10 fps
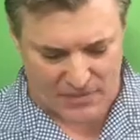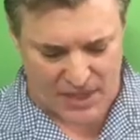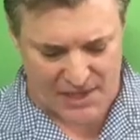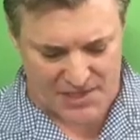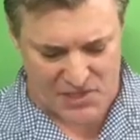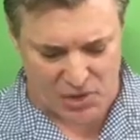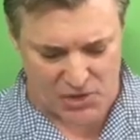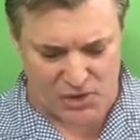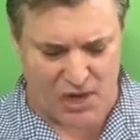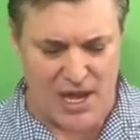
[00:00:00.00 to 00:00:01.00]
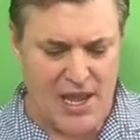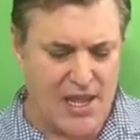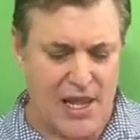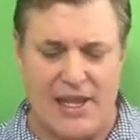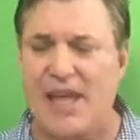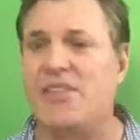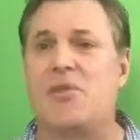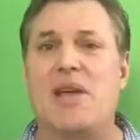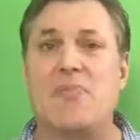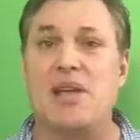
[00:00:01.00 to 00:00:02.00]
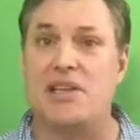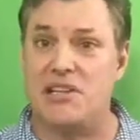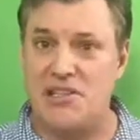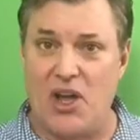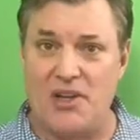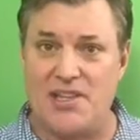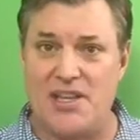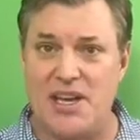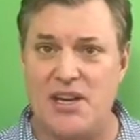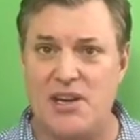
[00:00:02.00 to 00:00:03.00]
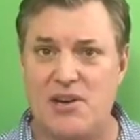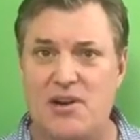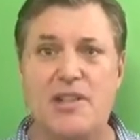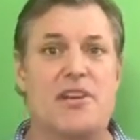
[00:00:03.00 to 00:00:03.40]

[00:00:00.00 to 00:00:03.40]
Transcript: against the wrongdoer. Again, there may be an assault in here.